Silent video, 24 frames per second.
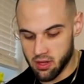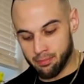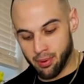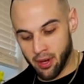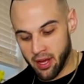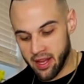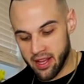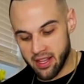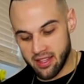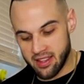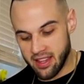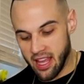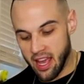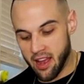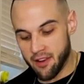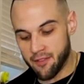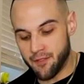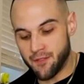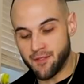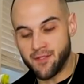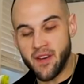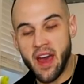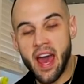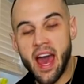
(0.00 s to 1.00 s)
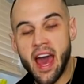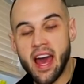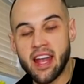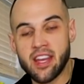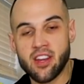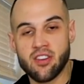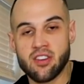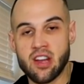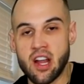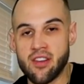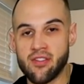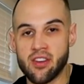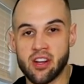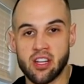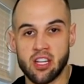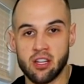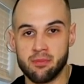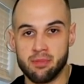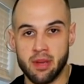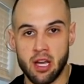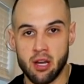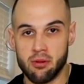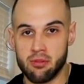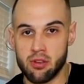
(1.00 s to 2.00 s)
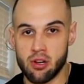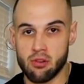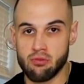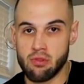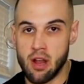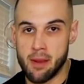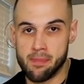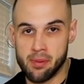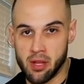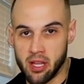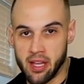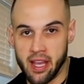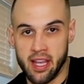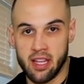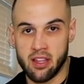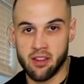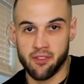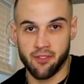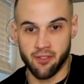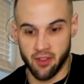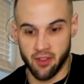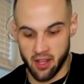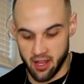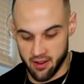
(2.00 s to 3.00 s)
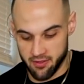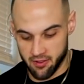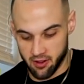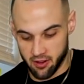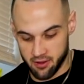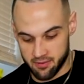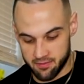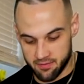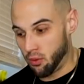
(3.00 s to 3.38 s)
but that fat, you're never gonna be able to replicate the flavor,